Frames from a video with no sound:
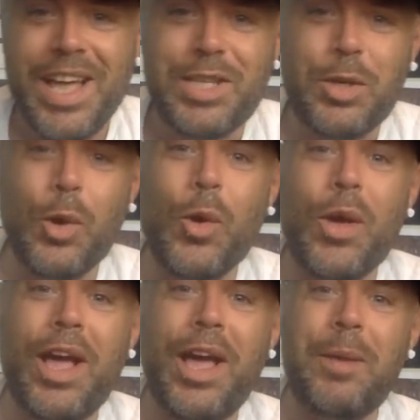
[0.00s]
So,
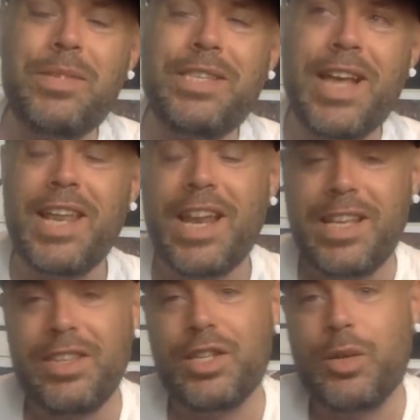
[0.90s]
Dele
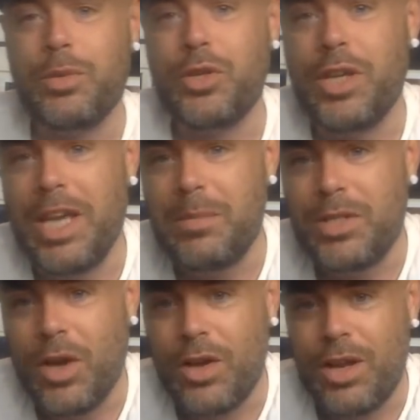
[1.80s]
Alli, the substitute, came
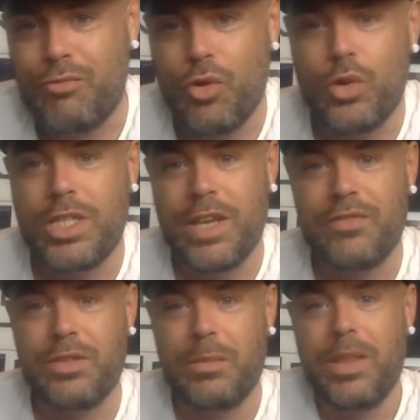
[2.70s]
on. Rose
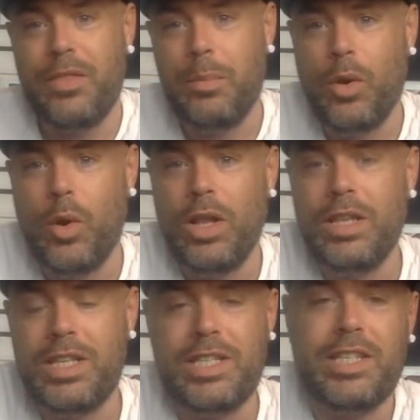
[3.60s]
gives him the ball.
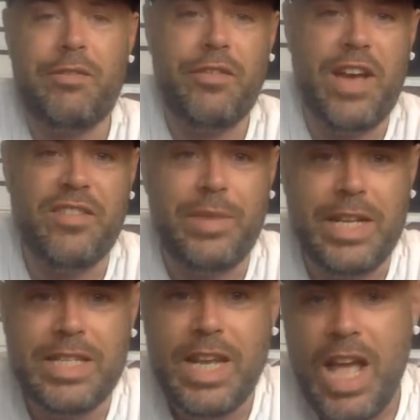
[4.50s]
This is 75
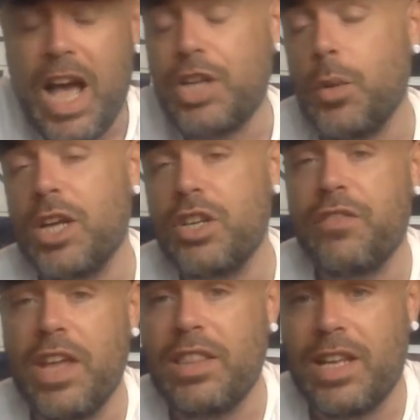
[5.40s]
minutes. I do actually
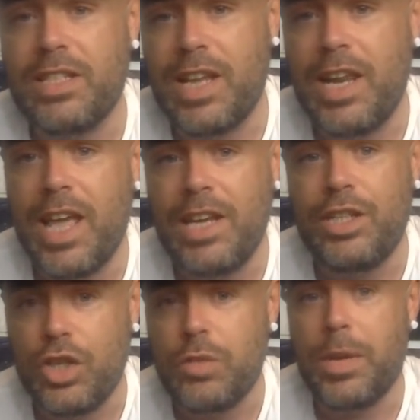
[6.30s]
think that Dele Alli
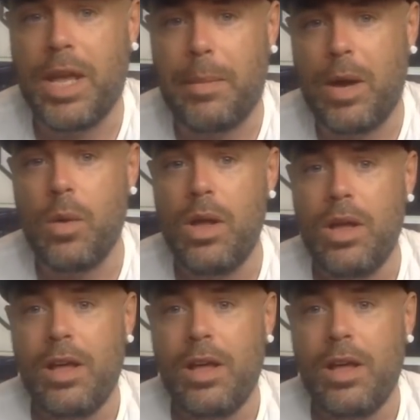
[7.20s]
does pick him out.